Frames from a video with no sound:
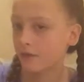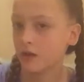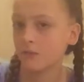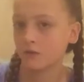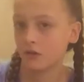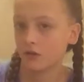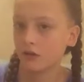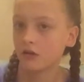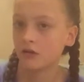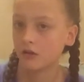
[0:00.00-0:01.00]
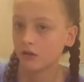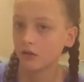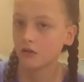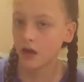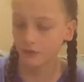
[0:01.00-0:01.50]
Phoebe,
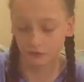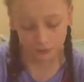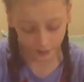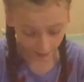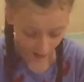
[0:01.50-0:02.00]
how's your week